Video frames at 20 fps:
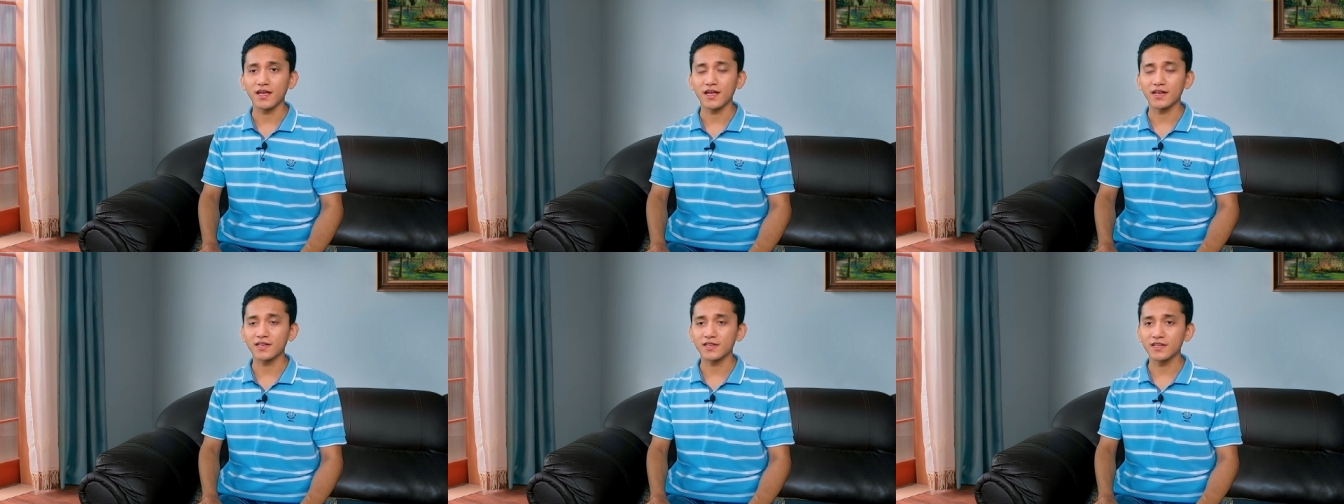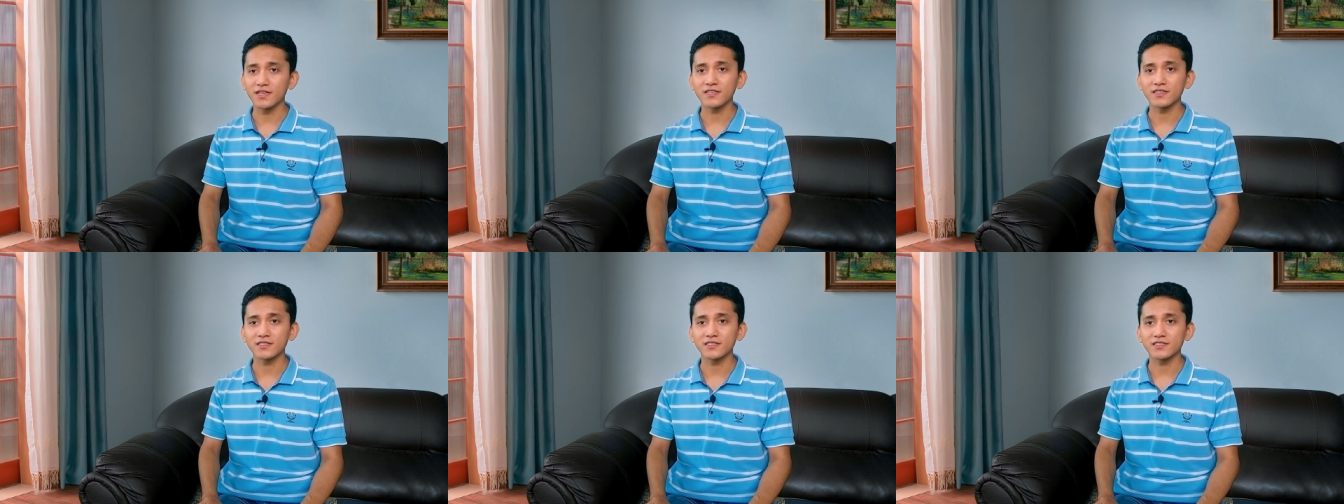at
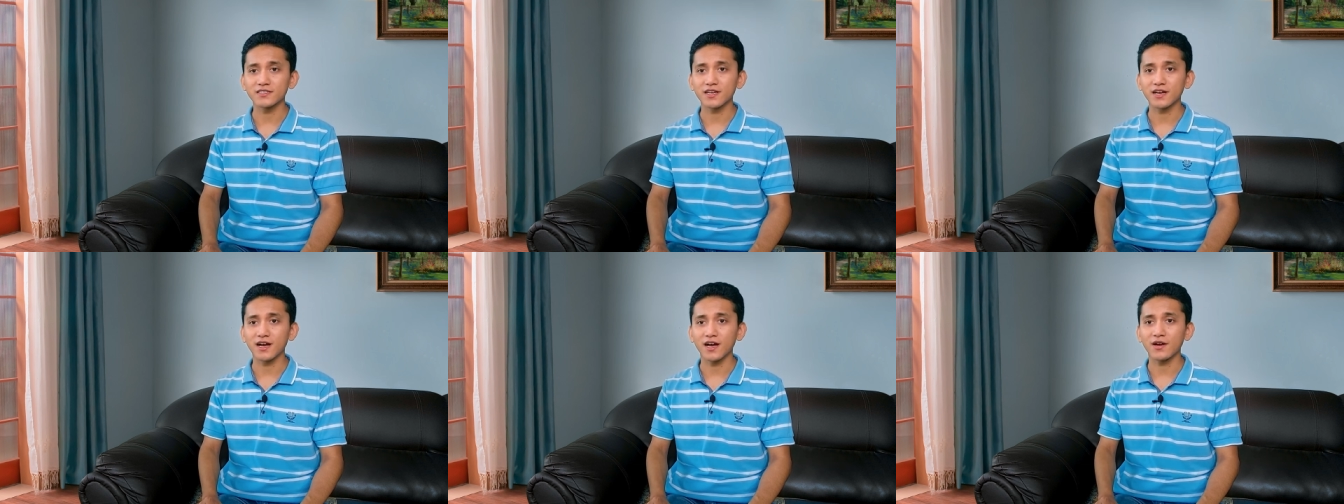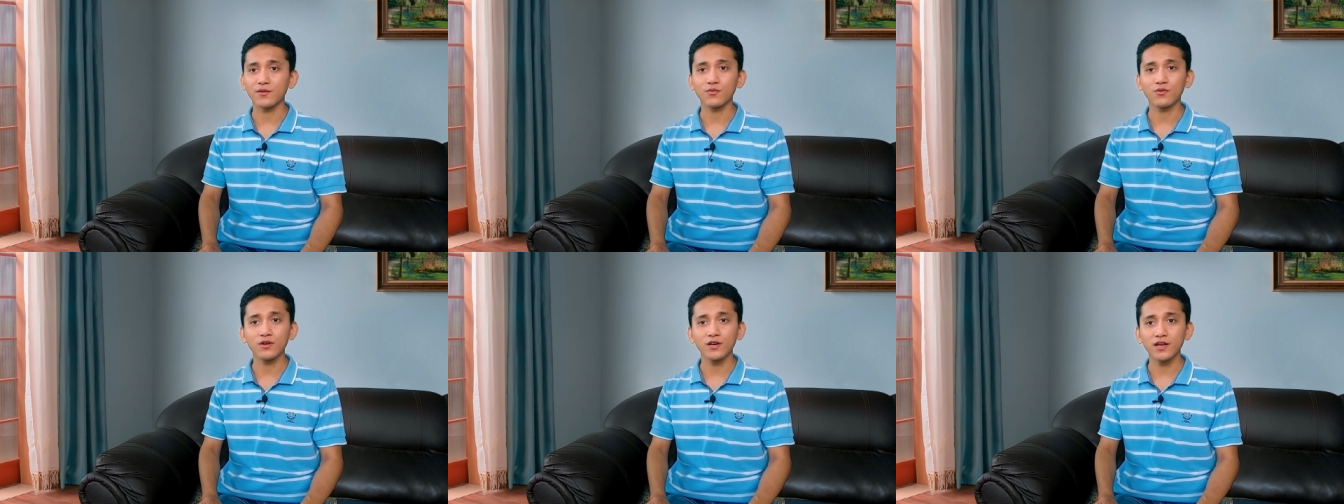least
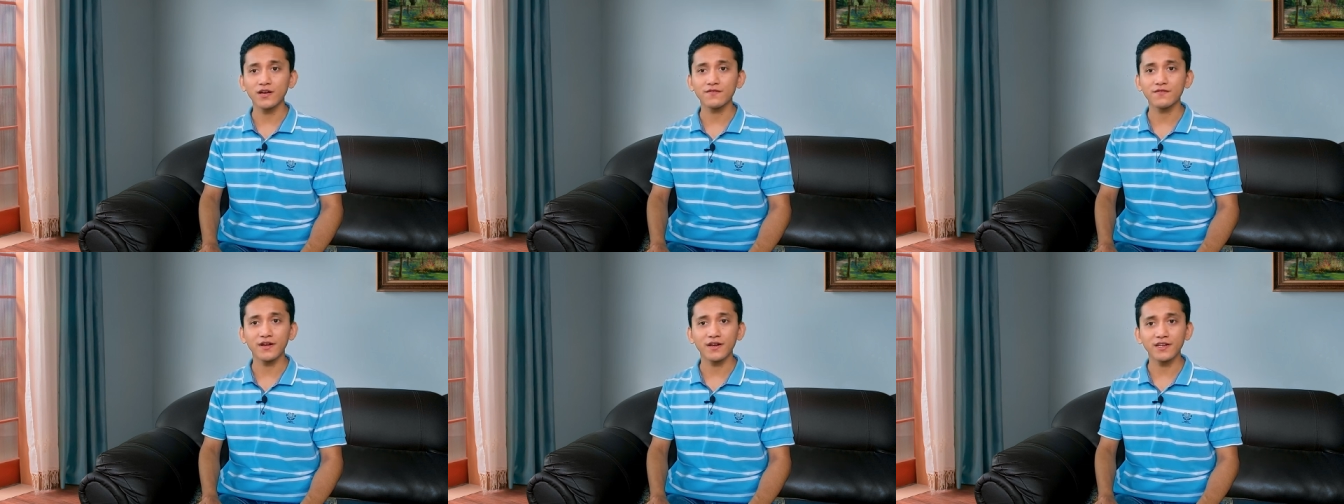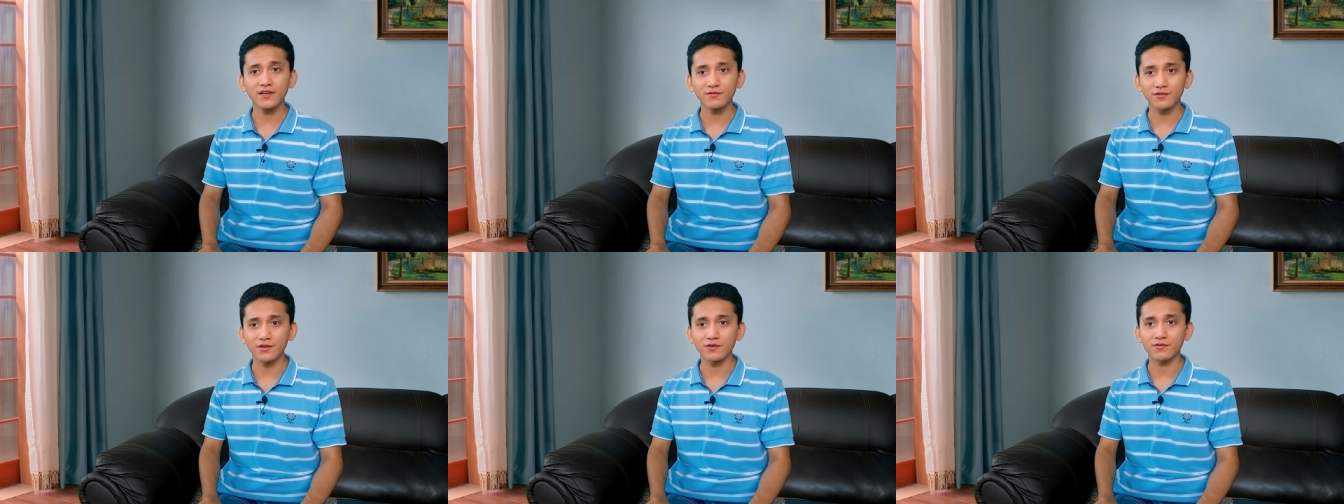I won't have
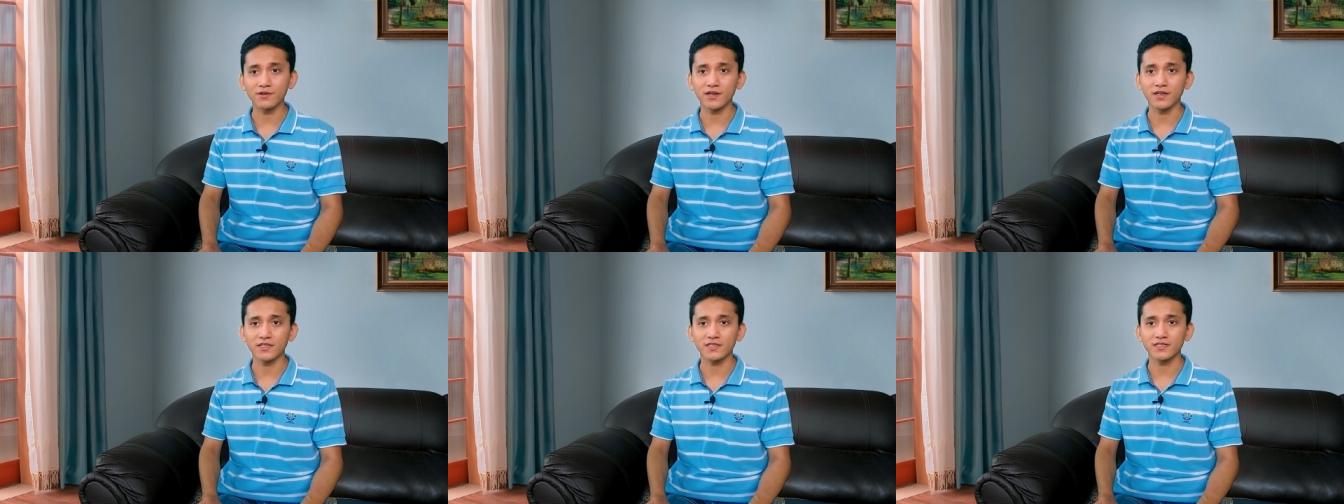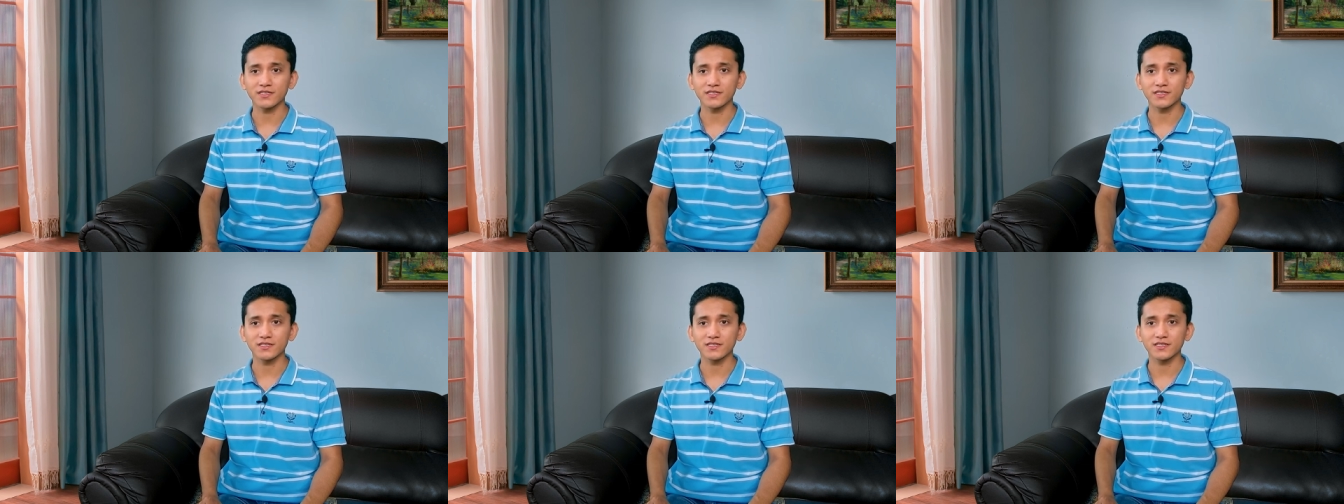any
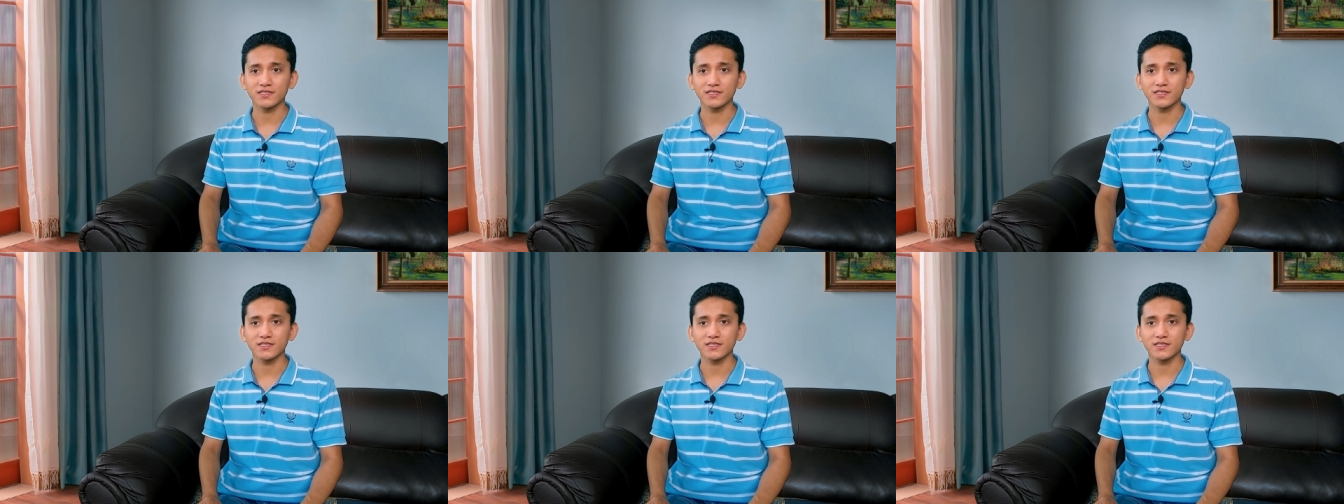regrets.